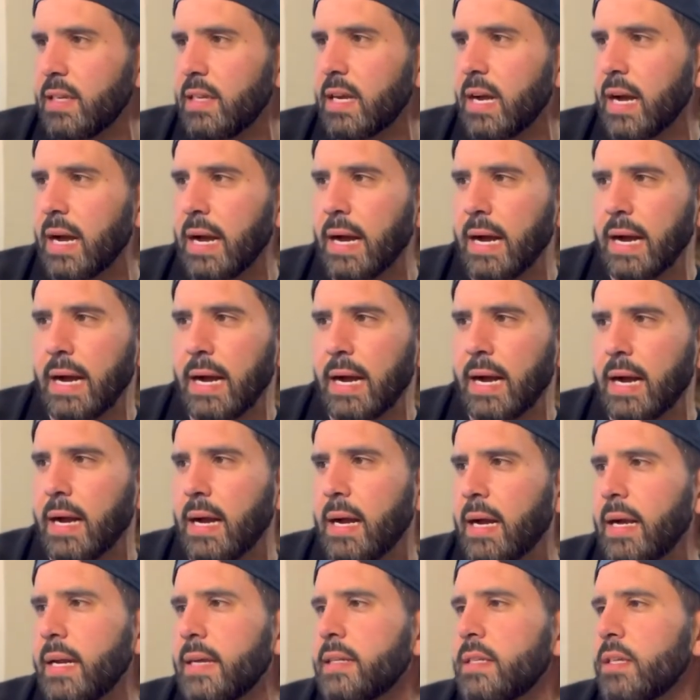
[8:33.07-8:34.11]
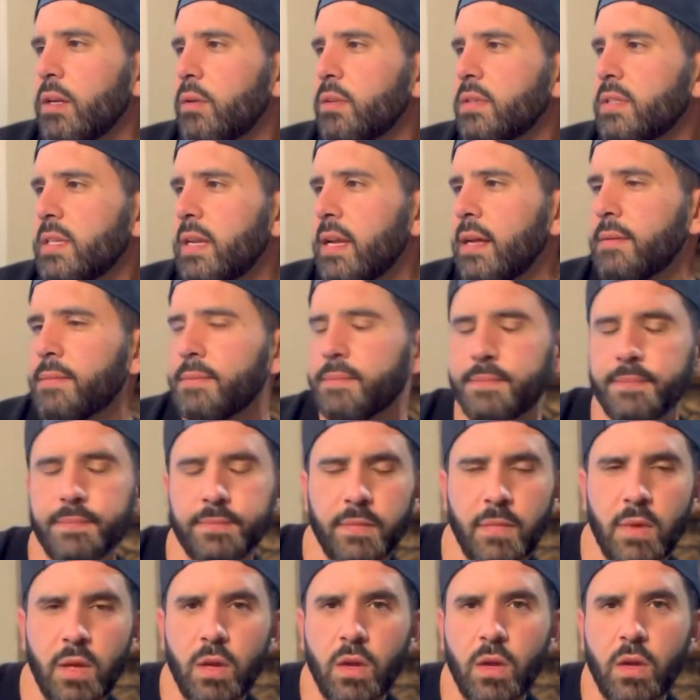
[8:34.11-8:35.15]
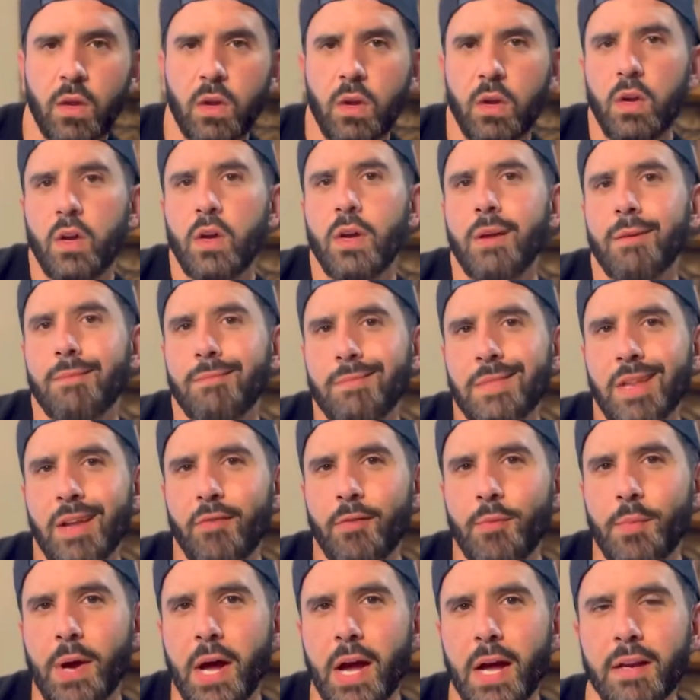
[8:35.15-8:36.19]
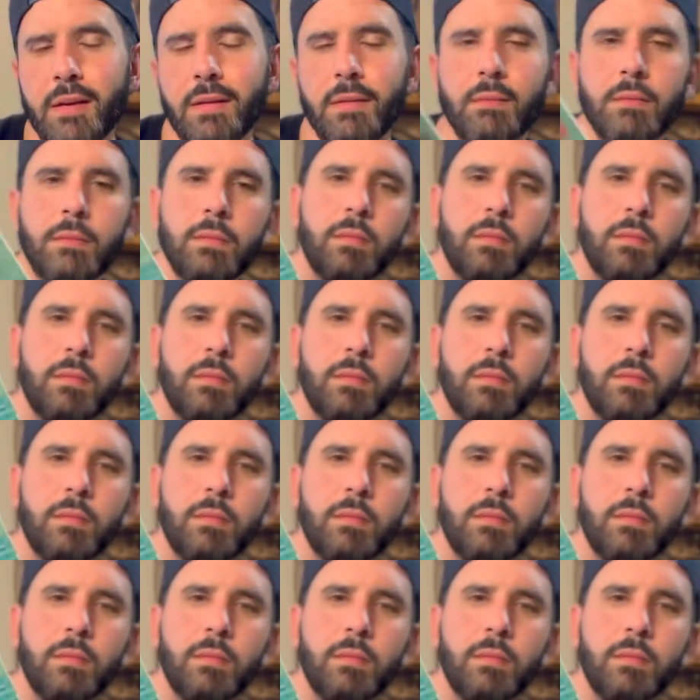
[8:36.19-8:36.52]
high. No, it's not. Never mind.